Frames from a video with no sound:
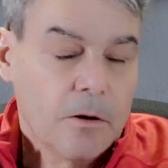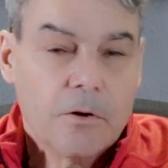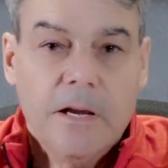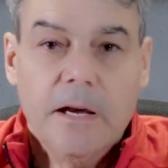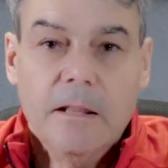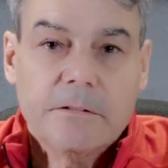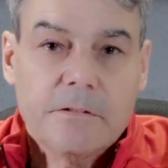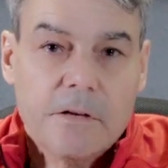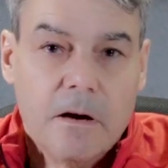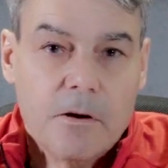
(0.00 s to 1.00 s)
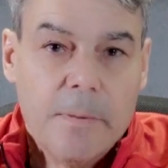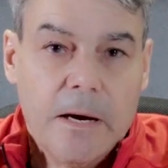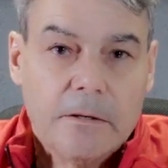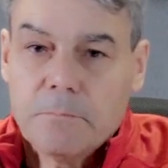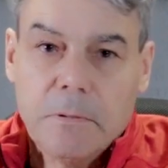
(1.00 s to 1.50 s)
Okay, I like to talk
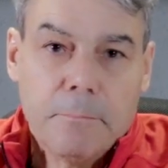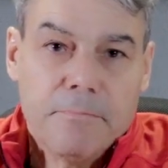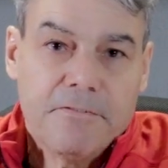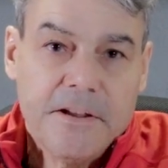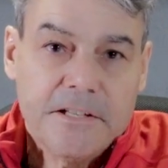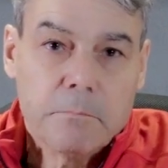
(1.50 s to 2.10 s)
about split face